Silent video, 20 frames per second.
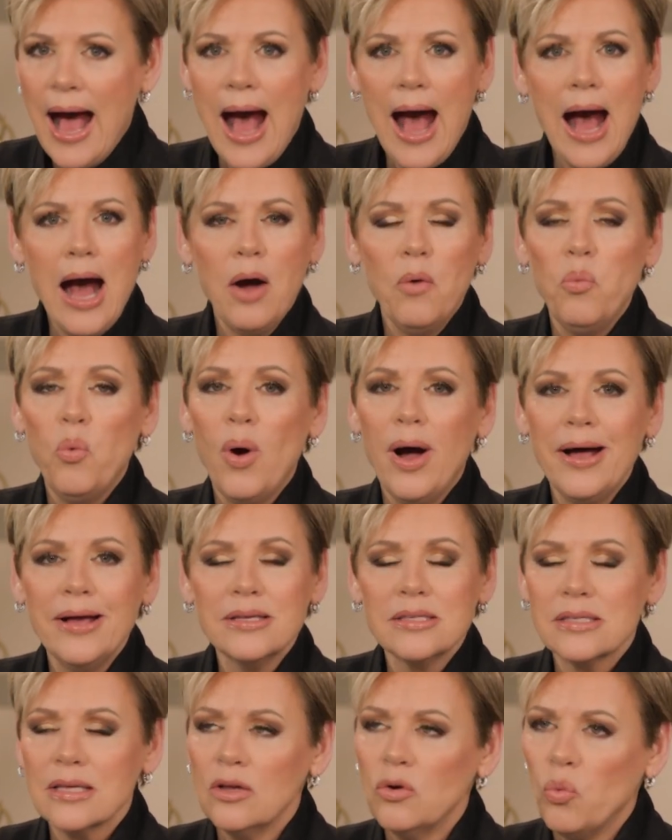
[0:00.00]
I
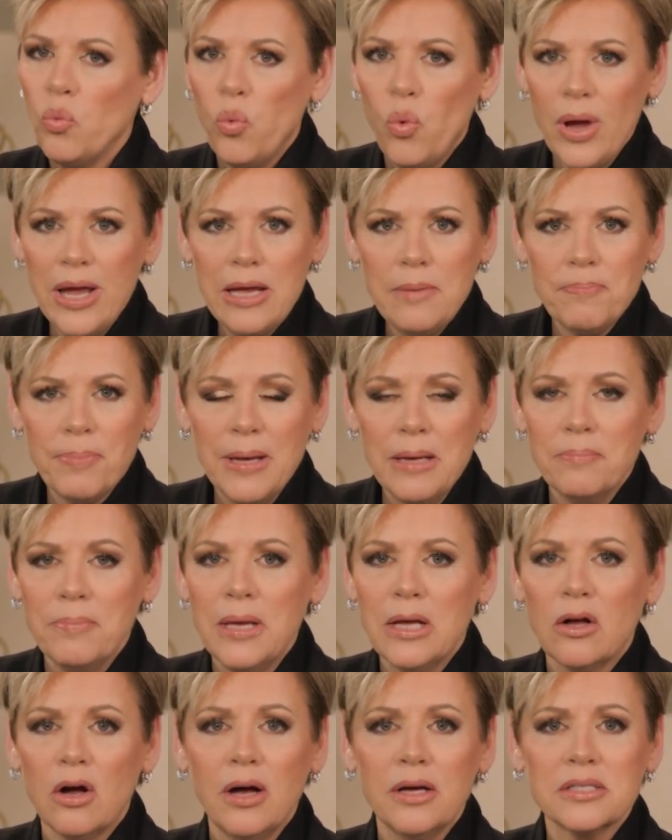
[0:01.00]
wasn't weeping
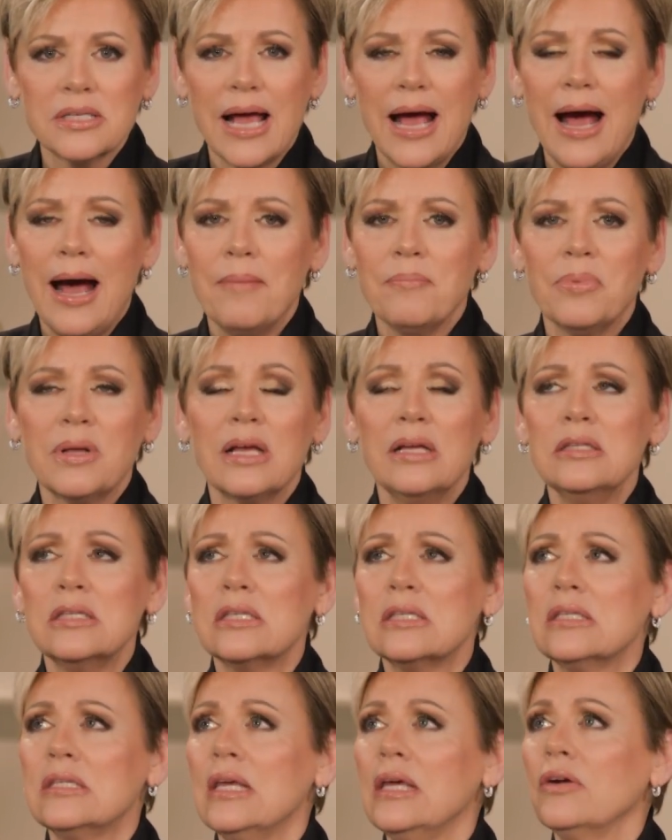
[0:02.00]
because I'm
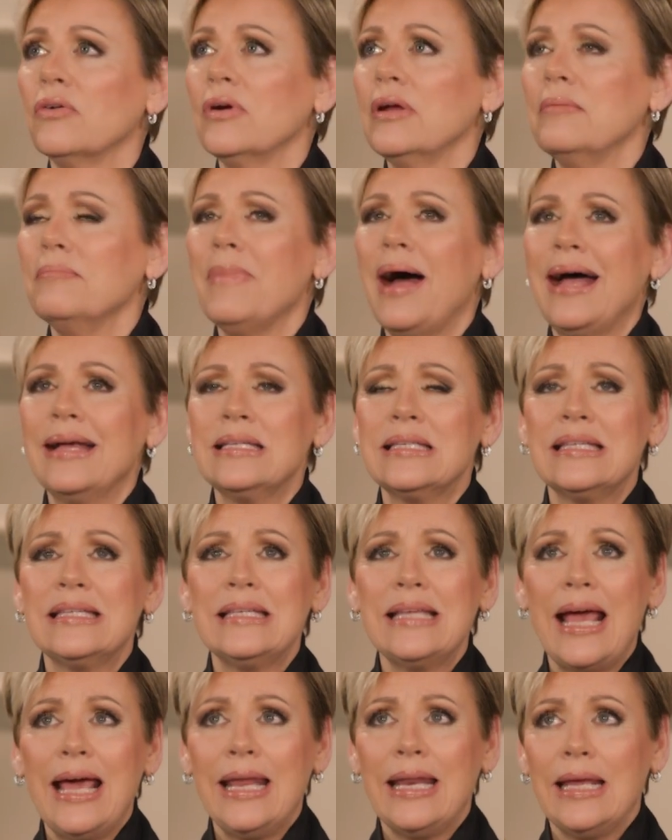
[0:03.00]
considering my
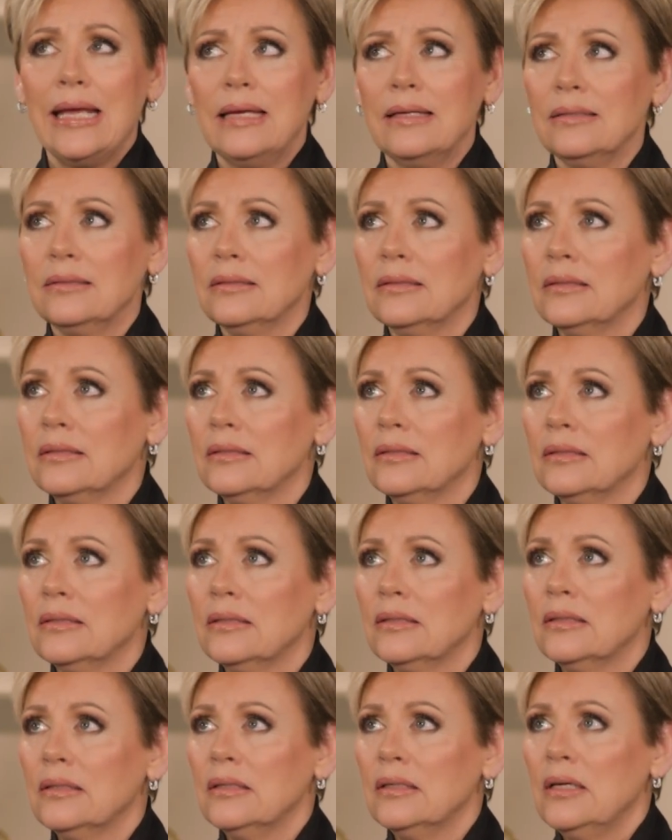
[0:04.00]
setting.
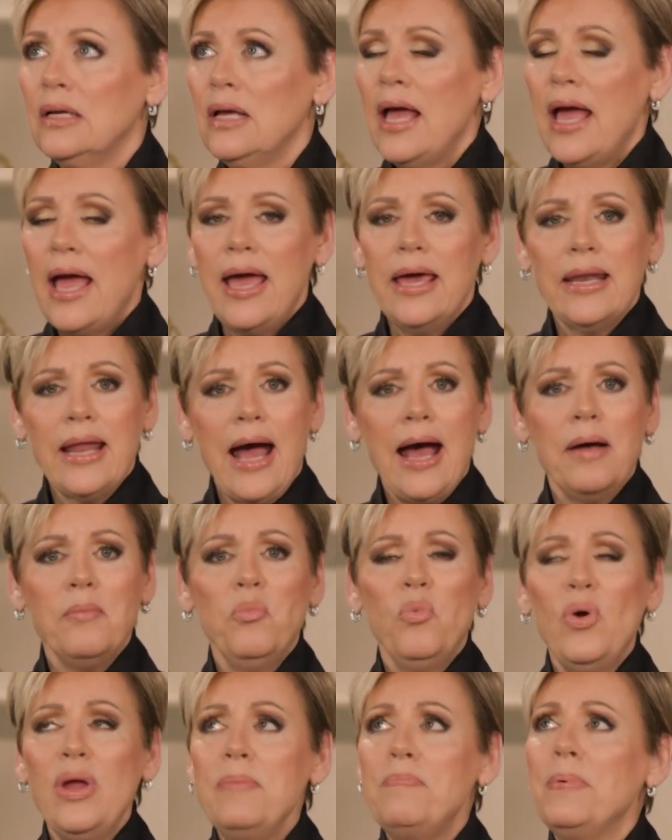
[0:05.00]
Yes. And
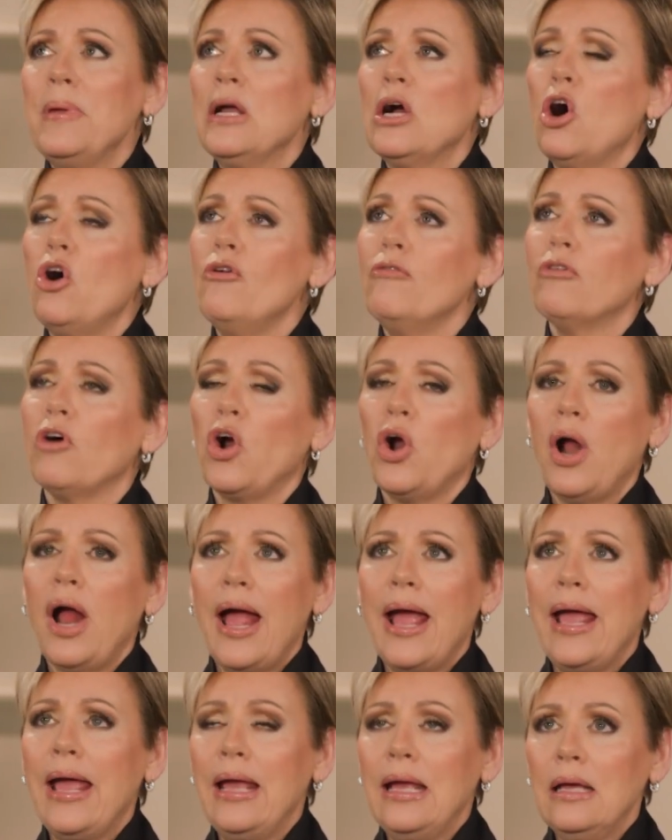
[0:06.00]
I'm weeping over
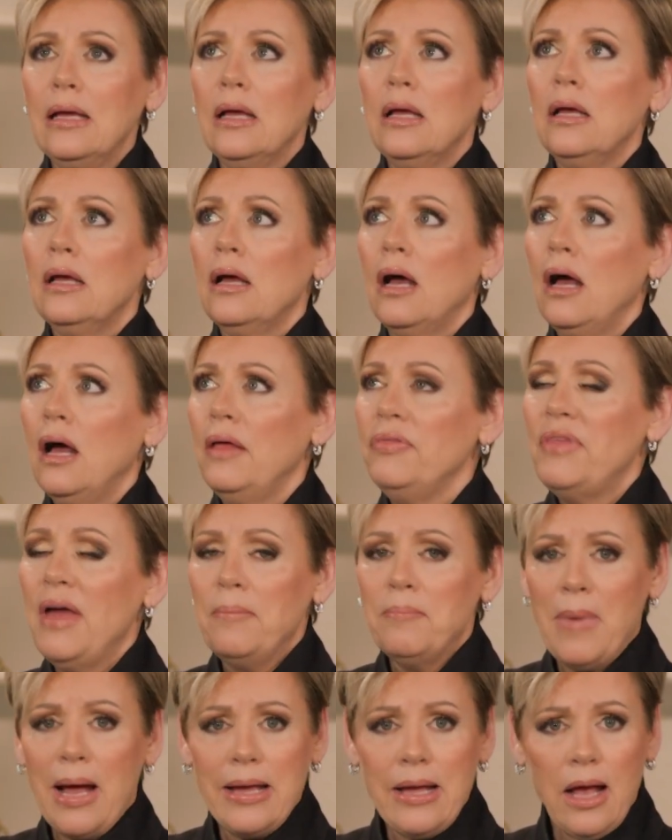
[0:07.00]
a uh,
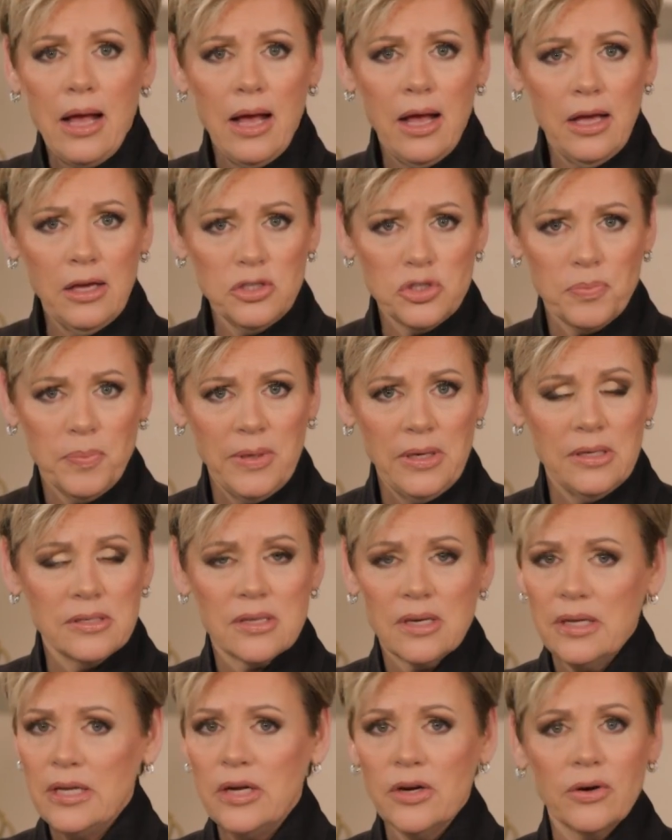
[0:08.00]
that my husband
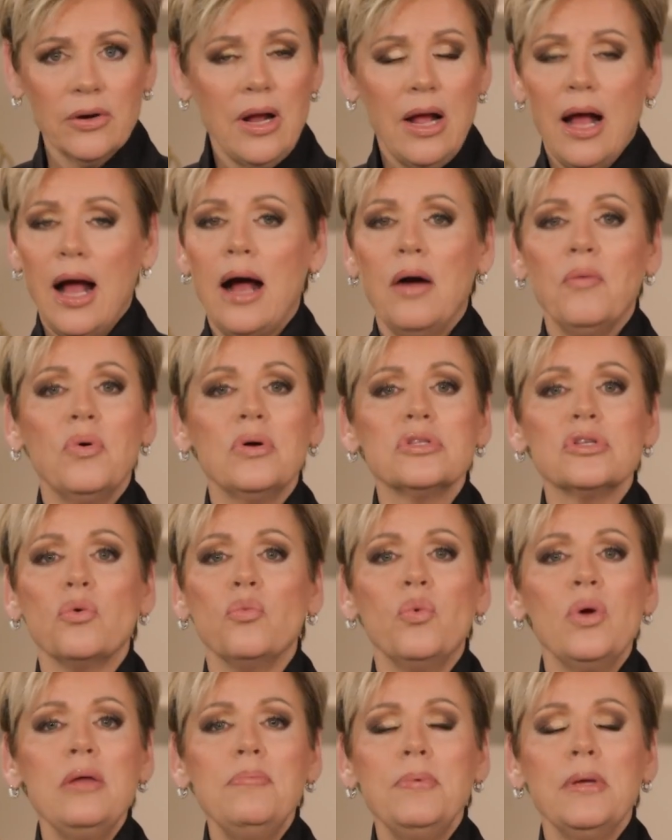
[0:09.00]
isn't here. I
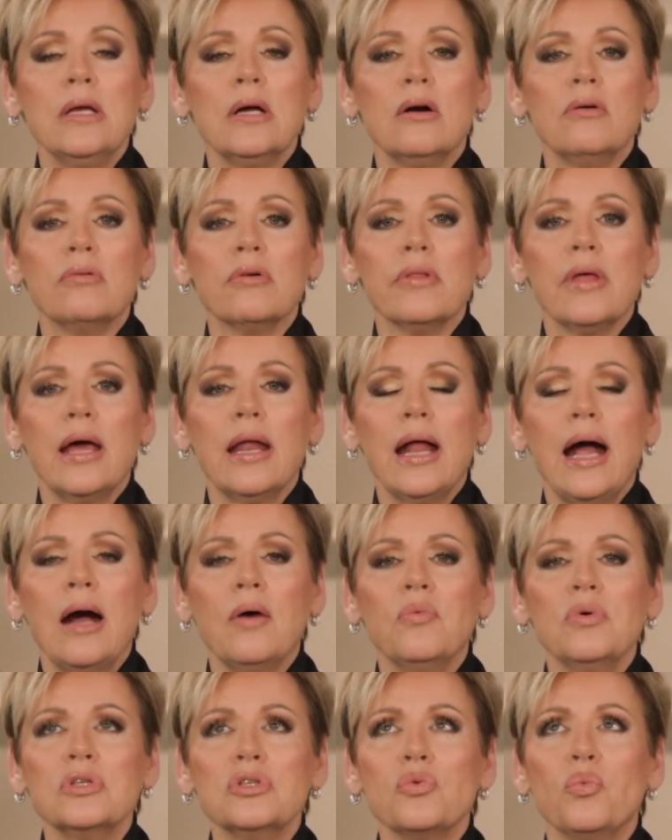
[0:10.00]
wasn't weeping over that.
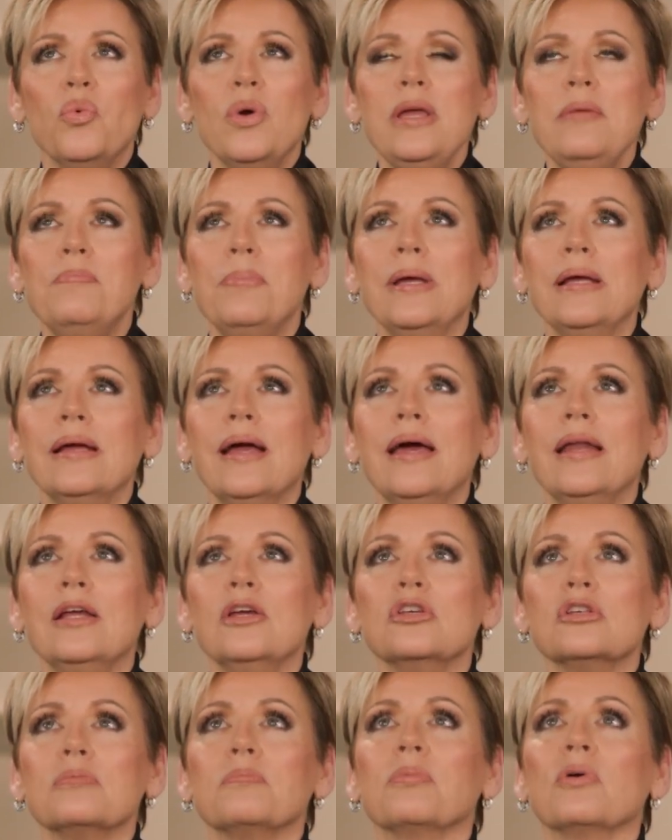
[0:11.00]
I was weeping at
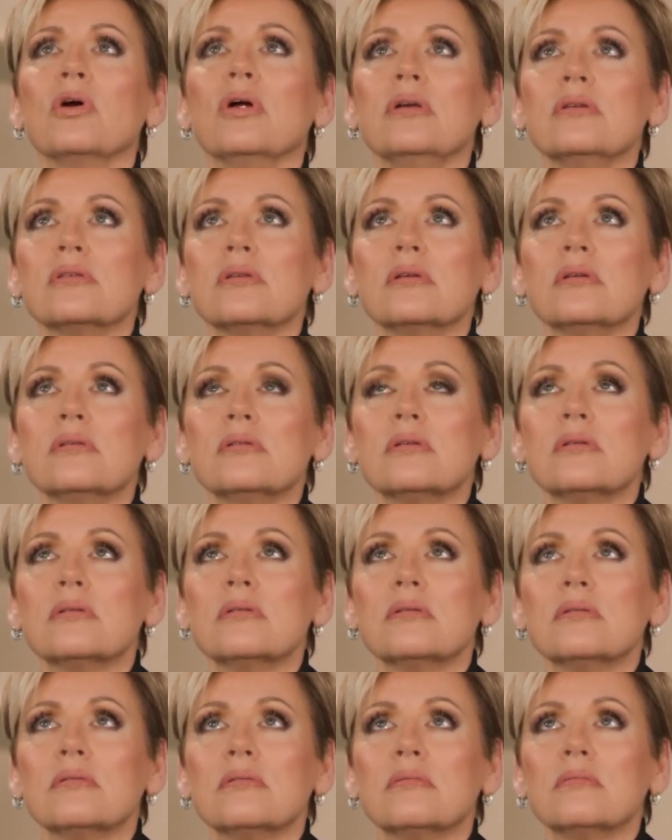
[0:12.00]
his
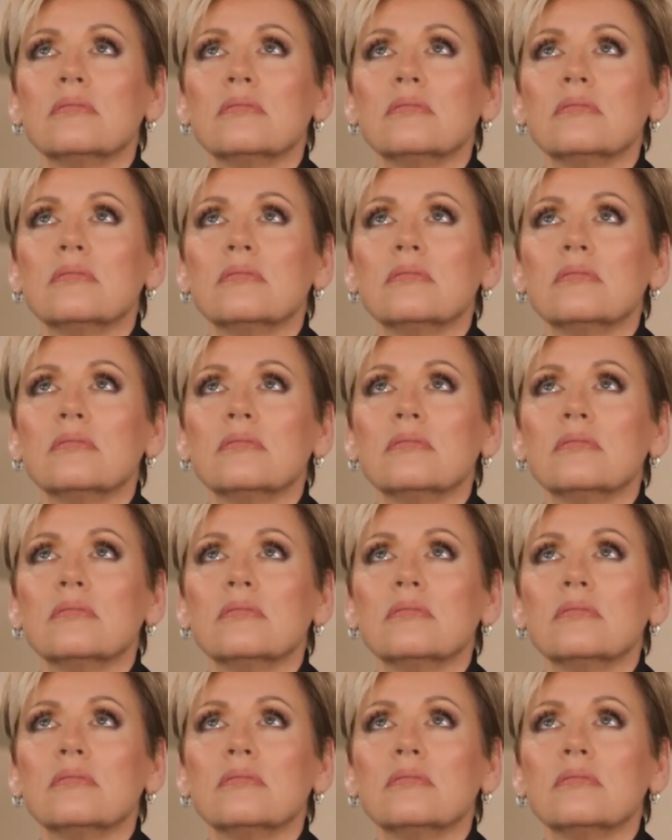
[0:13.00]
presence.